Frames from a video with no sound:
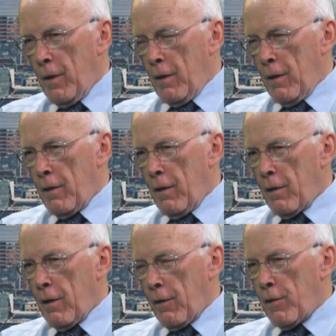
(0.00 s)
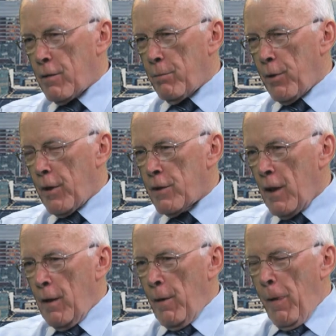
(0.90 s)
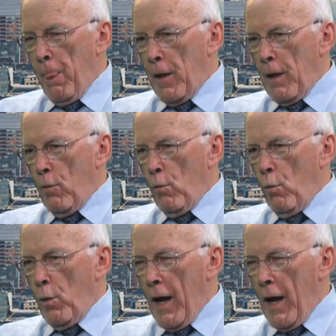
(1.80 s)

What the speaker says: increase in price. We